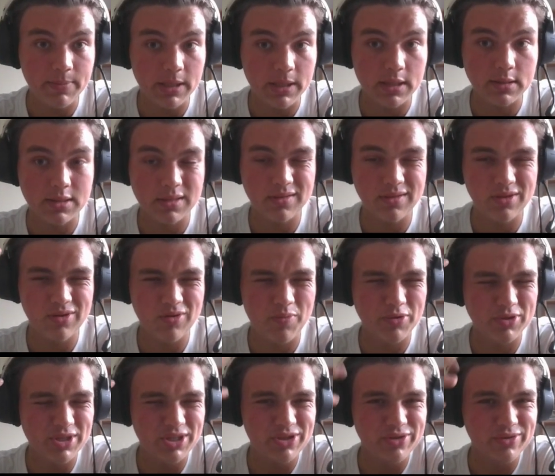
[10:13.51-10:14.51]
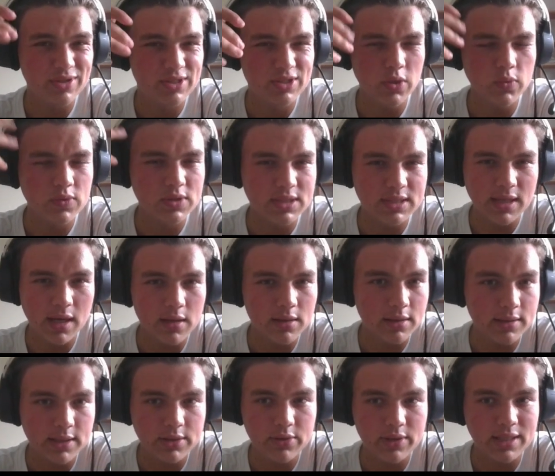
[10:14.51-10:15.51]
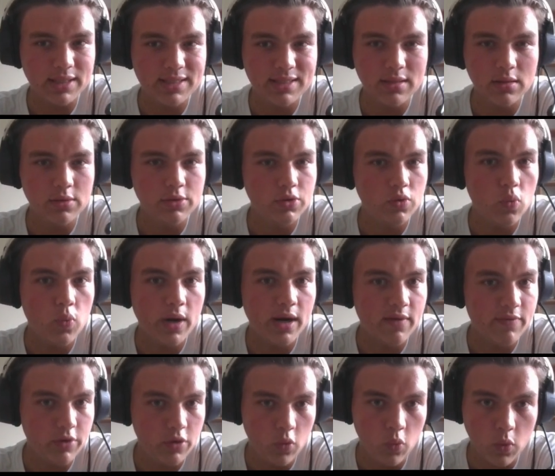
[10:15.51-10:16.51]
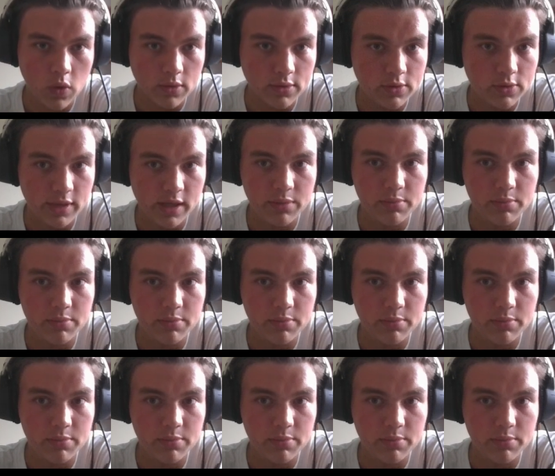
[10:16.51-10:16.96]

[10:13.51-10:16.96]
because your position is so solid that you can still do whatever you want.